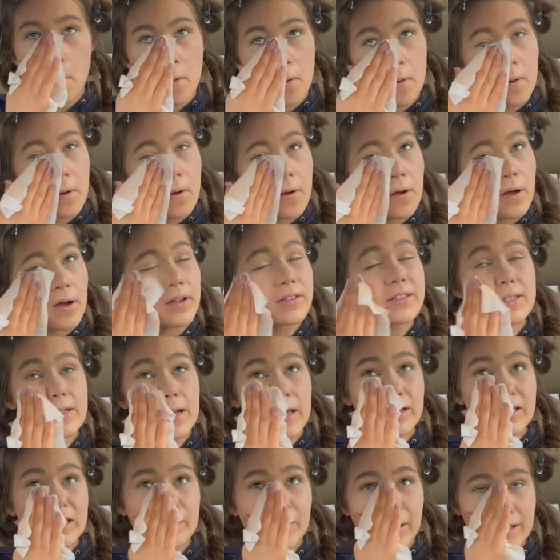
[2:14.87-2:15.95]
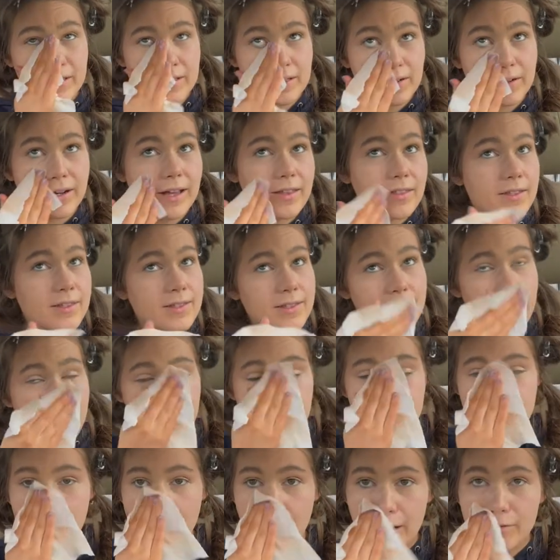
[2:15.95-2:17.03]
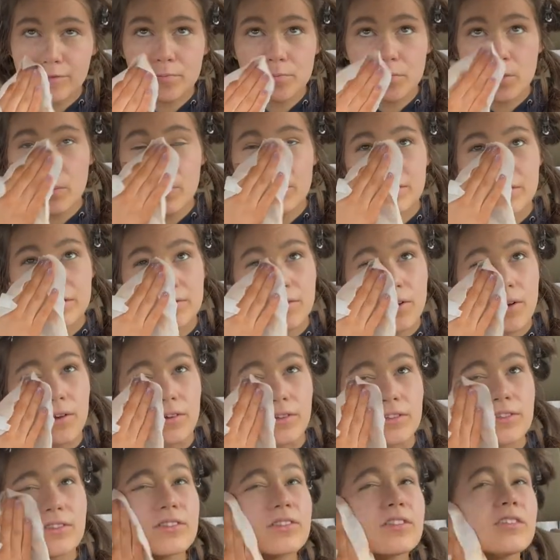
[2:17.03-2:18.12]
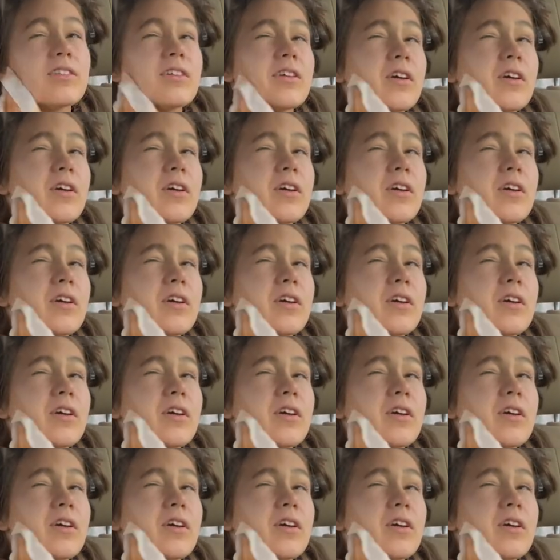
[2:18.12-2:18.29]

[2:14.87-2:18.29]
I didn't expect to look like the Tin Man from The Wizard of Oz.